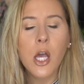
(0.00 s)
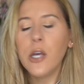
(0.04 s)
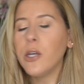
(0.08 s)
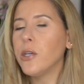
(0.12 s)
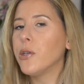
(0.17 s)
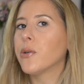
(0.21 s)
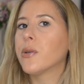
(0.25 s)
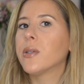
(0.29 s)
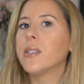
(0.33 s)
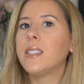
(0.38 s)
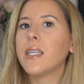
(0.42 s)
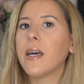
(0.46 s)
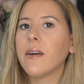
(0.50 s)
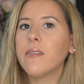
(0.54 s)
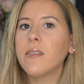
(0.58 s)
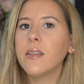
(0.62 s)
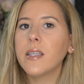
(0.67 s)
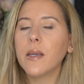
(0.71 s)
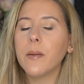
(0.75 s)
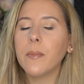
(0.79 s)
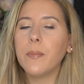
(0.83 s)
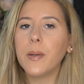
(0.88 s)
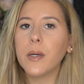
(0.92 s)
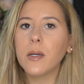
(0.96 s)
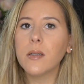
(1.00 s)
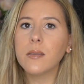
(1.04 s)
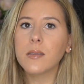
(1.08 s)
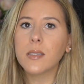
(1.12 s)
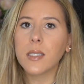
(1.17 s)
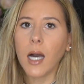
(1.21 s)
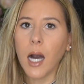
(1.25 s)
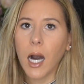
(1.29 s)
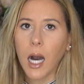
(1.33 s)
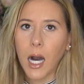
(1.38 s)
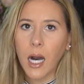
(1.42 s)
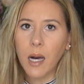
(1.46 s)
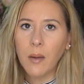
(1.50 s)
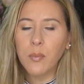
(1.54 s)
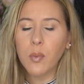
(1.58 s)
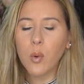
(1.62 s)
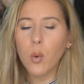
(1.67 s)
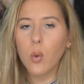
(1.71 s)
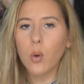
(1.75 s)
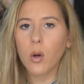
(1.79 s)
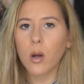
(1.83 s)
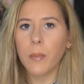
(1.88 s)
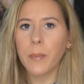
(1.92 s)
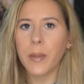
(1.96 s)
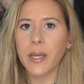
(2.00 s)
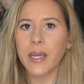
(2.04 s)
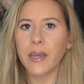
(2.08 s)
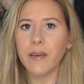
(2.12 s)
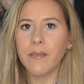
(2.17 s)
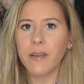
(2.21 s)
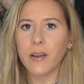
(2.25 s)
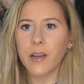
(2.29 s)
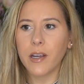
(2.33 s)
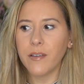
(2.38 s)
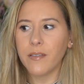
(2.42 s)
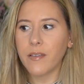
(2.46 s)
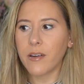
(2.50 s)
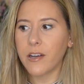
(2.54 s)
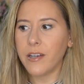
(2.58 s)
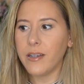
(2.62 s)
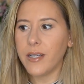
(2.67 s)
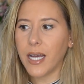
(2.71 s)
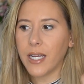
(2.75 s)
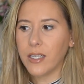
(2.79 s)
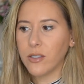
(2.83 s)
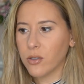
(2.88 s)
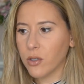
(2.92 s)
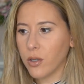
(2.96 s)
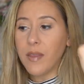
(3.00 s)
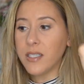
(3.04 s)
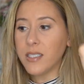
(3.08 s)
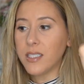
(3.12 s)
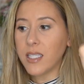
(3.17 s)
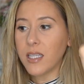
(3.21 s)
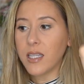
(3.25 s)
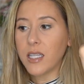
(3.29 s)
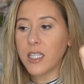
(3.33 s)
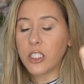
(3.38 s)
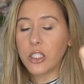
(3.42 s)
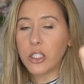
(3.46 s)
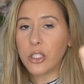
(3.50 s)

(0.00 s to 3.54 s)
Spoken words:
you could definitely build up or make it very, very natural. This and the